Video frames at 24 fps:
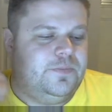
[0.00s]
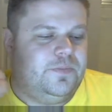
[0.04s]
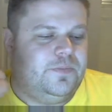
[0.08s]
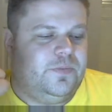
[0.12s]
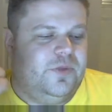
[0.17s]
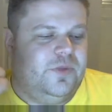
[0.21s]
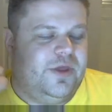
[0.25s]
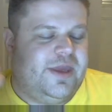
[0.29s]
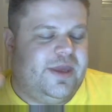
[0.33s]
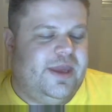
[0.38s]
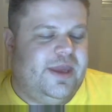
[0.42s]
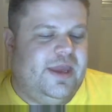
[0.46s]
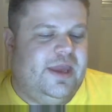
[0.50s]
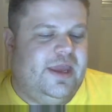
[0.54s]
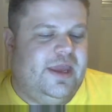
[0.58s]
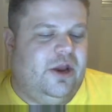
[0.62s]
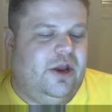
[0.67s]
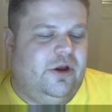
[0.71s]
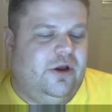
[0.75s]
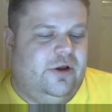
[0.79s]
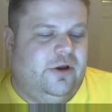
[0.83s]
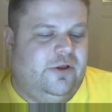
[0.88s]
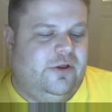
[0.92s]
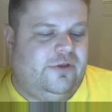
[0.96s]
The key
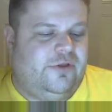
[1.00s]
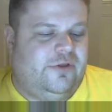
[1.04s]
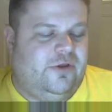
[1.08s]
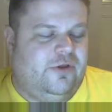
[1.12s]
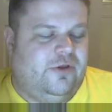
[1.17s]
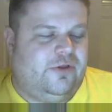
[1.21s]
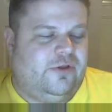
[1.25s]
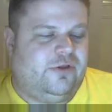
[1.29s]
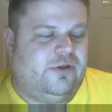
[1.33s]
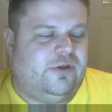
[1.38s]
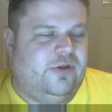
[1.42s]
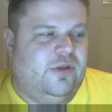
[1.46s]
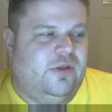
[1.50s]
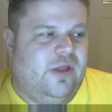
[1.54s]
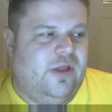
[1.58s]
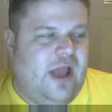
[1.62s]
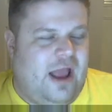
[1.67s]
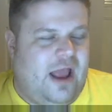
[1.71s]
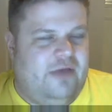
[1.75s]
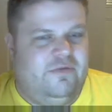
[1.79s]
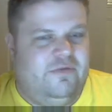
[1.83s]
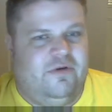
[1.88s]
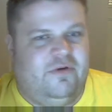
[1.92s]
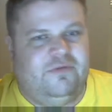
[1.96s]
here is to
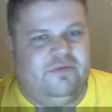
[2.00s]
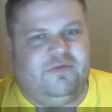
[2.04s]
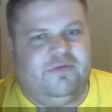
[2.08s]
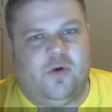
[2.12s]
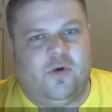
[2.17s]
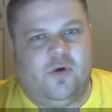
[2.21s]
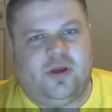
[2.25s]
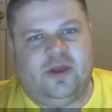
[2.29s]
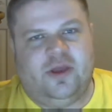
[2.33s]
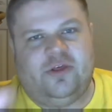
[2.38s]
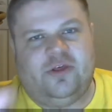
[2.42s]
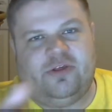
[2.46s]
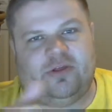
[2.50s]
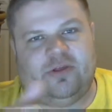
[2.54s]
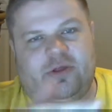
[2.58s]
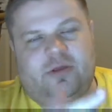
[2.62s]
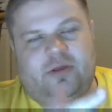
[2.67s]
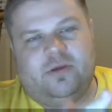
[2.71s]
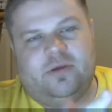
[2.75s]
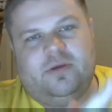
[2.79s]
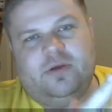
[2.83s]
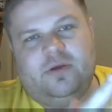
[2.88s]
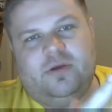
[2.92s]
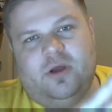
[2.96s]
have a focused
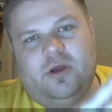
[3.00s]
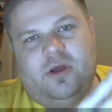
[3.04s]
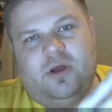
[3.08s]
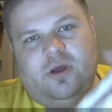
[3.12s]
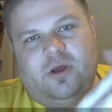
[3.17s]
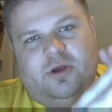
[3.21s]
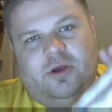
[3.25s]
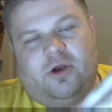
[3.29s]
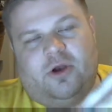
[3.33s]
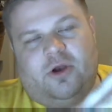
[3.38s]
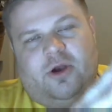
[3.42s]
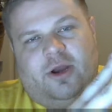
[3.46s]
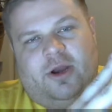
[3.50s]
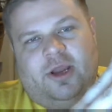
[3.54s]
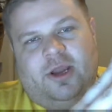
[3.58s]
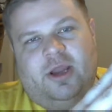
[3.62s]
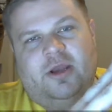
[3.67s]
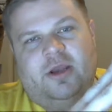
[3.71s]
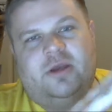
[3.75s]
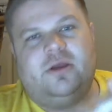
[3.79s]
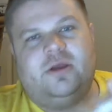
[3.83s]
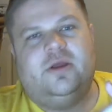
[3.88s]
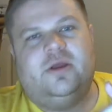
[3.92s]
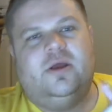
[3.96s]

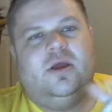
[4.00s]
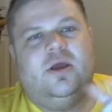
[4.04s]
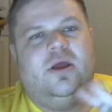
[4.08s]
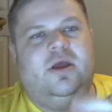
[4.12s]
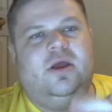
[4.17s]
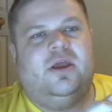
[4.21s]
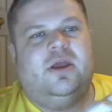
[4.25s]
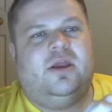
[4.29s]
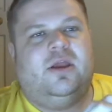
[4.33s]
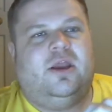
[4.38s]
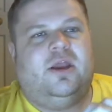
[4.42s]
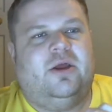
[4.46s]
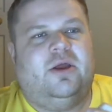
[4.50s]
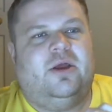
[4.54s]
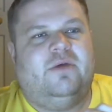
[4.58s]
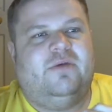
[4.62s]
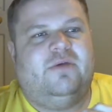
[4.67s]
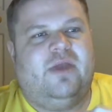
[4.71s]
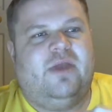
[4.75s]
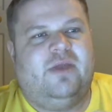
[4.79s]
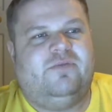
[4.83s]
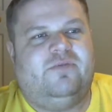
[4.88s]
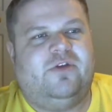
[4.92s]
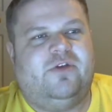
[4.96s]
target.
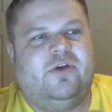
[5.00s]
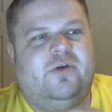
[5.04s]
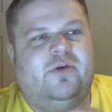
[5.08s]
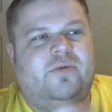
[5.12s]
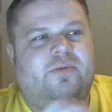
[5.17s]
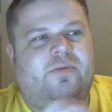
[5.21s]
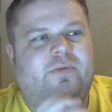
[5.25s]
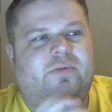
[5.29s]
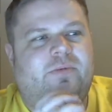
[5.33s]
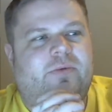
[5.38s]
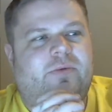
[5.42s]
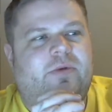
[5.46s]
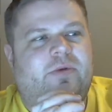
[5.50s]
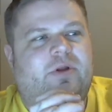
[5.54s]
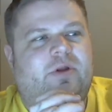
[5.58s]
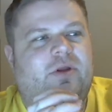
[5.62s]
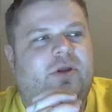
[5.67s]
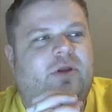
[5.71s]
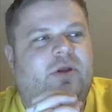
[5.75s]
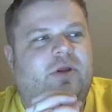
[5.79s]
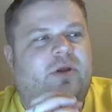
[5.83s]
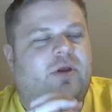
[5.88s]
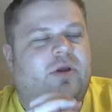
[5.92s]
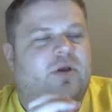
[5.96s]
If you're
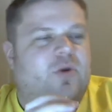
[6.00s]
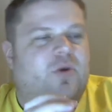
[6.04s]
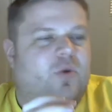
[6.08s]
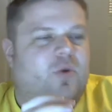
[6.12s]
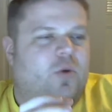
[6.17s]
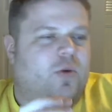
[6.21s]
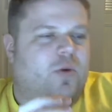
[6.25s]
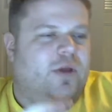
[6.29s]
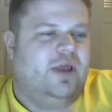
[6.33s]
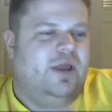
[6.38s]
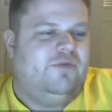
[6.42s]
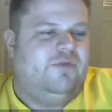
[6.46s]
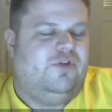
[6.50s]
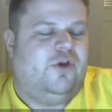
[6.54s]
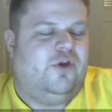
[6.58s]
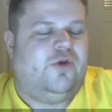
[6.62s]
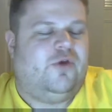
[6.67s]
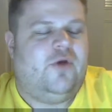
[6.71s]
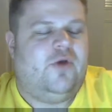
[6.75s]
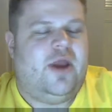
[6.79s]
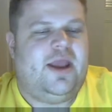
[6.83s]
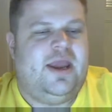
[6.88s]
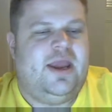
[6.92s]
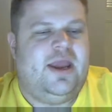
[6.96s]

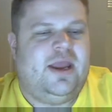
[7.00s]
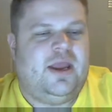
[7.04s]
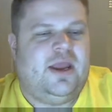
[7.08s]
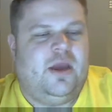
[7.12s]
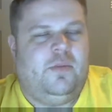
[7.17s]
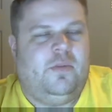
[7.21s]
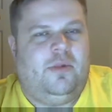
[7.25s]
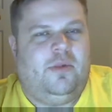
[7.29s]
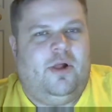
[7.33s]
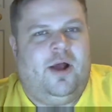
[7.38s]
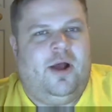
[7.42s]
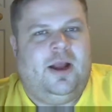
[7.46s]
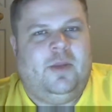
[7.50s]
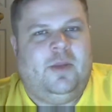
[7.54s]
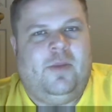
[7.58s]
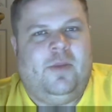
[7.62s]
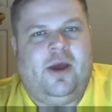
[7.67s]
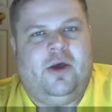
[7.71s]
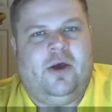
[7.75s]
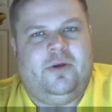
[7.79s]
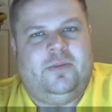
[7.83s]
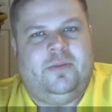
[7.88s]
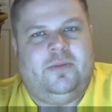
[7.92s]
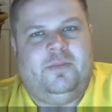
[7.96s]
creating a blog
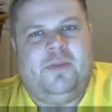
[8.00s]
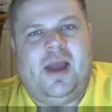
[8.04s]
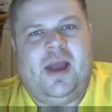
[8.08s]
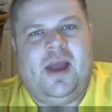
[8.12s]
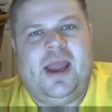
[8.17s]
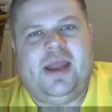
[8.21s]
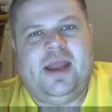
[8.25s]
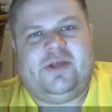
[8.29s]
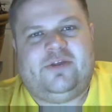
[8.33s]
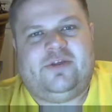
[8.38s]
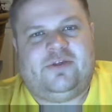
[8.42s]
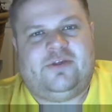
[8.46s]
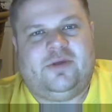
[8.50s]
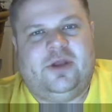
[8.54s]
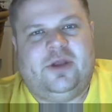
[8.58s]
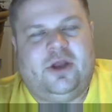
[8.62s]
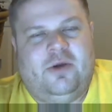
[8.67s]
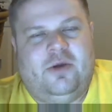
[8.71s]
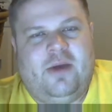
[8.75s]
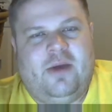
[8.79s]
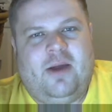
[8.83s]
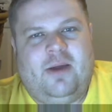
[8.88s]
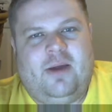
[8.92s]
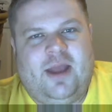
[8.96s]
about bikes, I
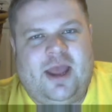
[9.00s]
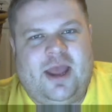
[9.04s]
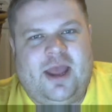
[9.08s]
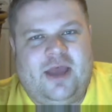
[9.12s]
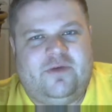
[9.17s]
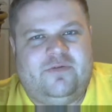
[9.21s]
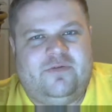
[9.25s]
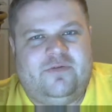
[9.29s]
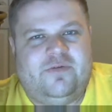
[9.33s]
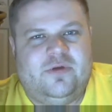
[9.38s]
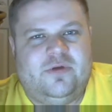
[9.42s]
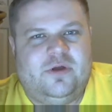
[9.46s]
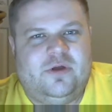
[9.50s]
want to have